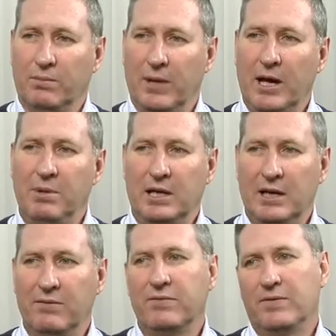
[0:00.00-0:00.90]
maybe
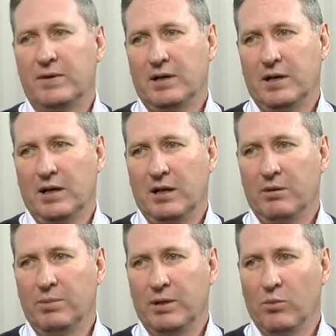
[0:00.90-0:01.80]
give a
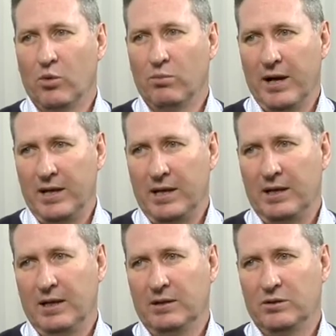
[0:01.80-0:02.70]
little bit more money
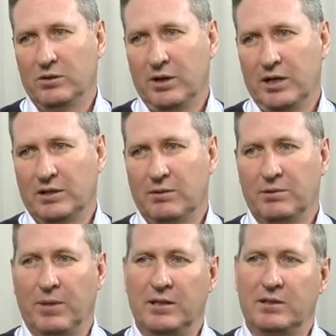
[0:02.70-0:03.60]
into
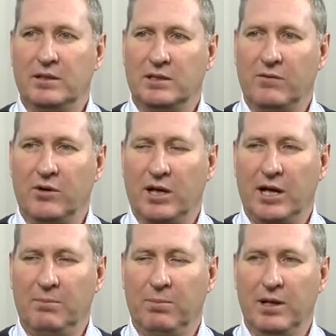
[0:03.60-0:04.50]
Eskom's maintenance. They've got
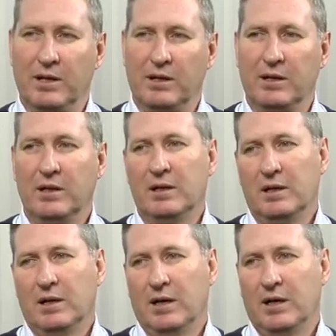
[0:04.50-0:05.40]
8 billion
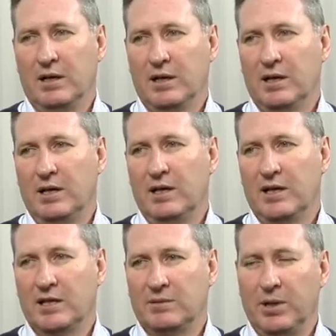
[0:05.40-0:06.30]
uh, yearly that
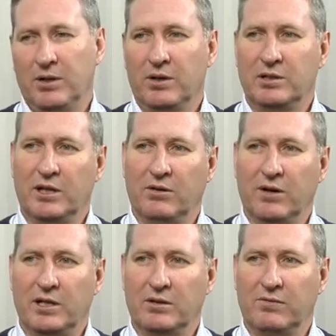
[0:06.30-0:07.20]
they spend on the
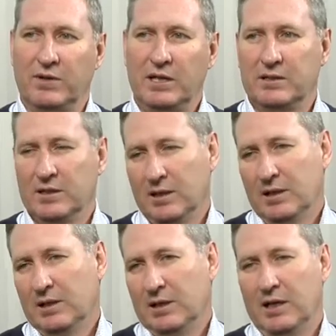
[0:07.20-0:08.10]
generation fleet.
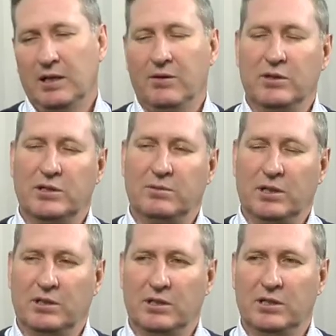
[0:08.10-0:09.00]
And there was
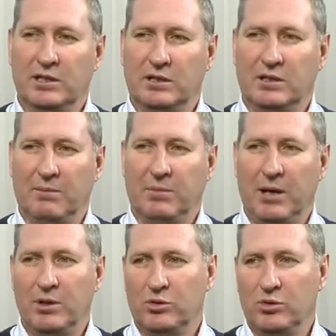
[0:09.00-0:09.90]
a suggestion that
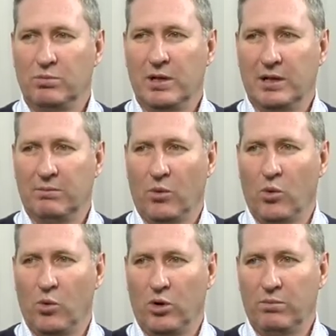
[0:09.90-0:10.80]
maybe 2 billion
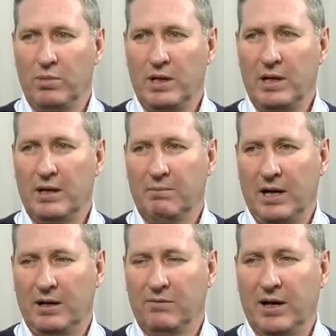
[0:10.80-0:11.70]
more could be
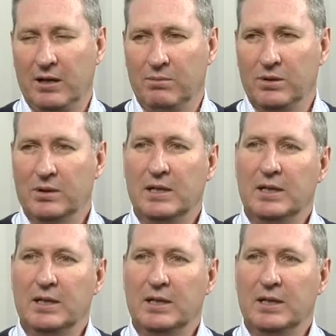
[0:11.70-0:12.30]
made available